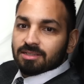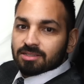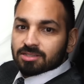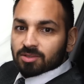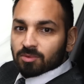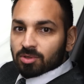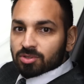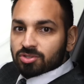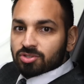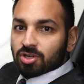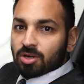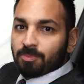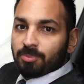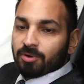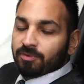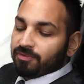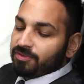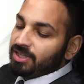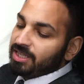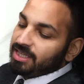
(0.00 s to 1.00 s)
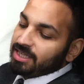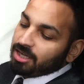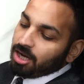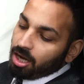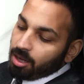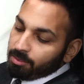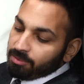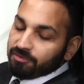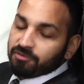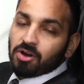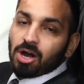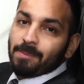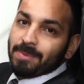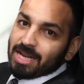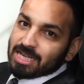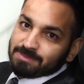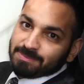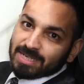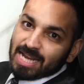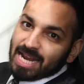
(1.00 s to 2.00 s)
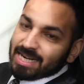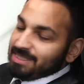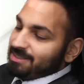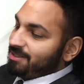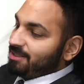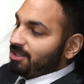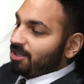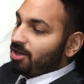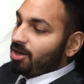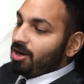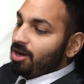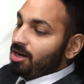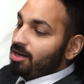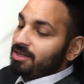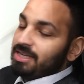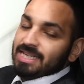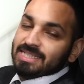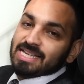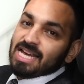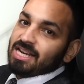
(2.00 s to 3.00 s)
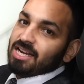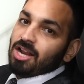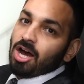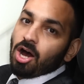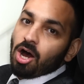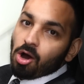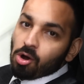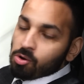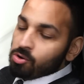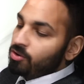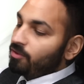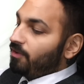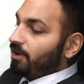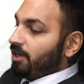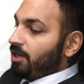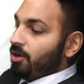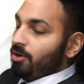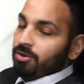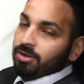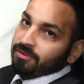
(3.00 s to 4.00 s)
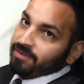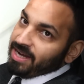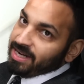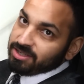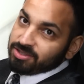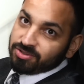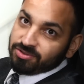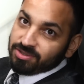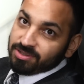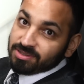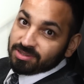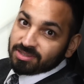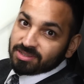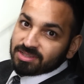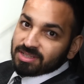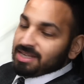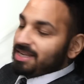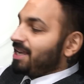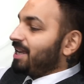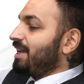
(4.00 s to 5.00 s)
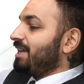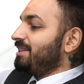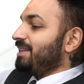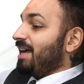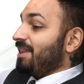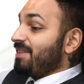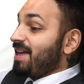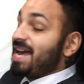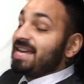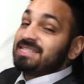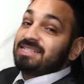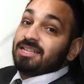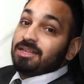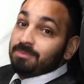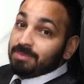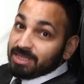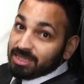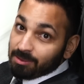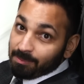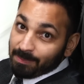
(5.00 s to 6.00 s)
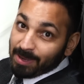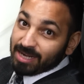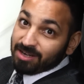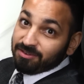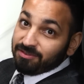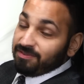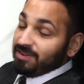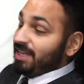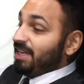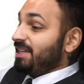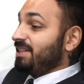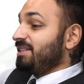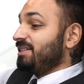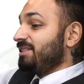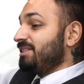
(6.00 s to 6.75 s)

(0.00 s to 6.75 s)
So on top of the carbon fiber that's been added to the car, it's had an overload of extras. Now that is going to be the benefit